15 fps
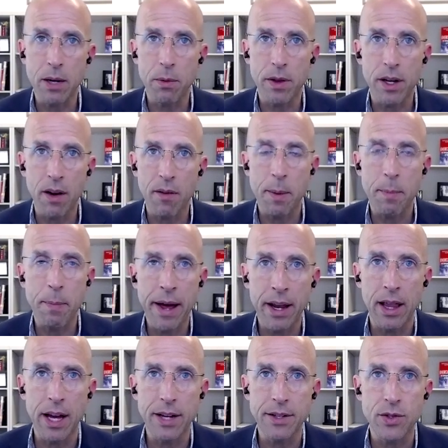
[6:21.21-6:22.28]
where the government
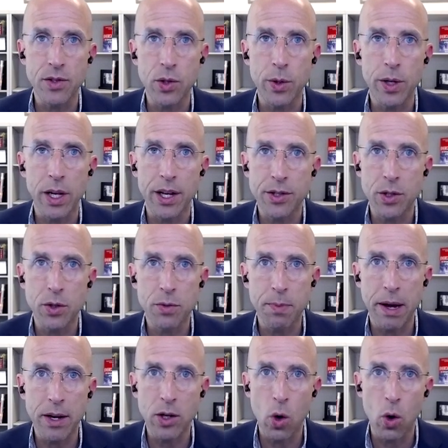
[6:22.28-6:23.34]
penalizes you unless you
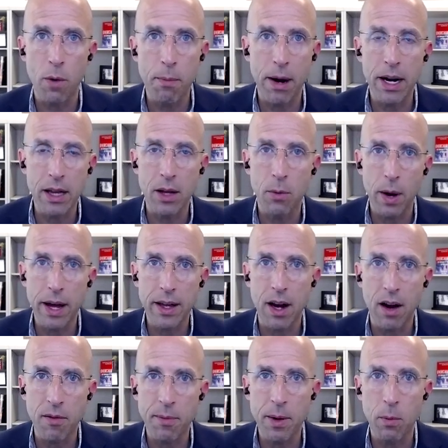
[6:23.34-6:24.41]
spend your money the way the
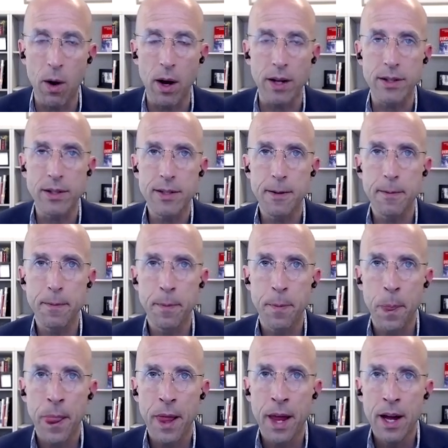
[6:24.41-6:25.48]
government wants,
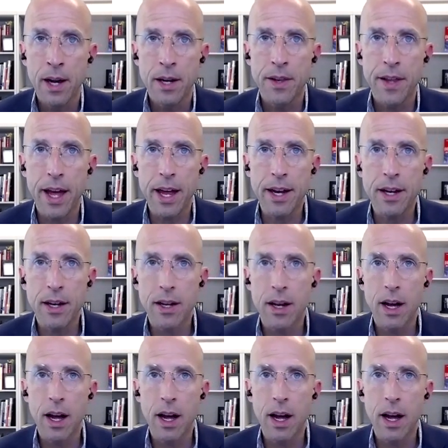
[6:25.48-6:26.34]
then